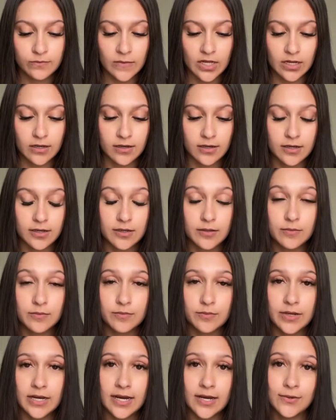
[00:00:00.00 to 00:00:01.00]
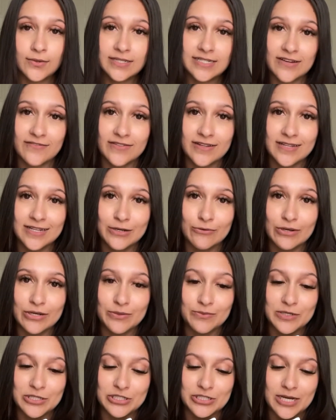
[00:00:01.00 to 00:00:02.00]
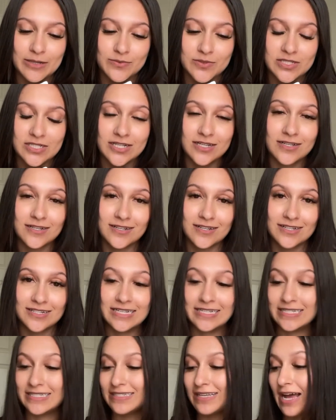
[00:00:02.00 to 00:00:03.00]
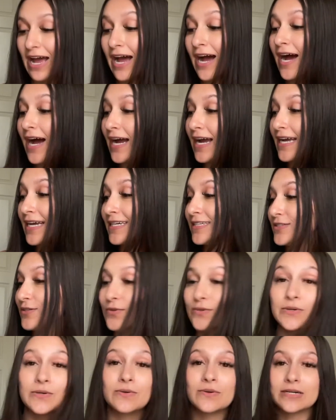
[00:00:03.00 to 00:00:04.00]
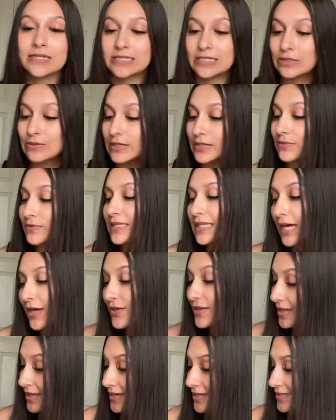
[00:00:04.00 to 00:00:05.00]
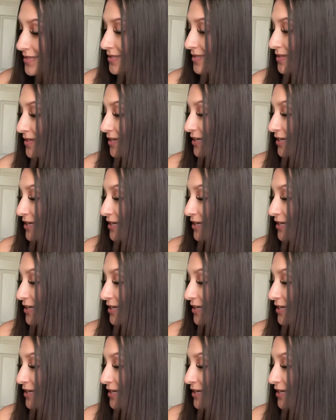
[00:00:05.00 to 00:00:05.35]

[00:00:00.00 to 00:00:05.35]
But I would definitely recommend chapstick because I don't go anywhere without this.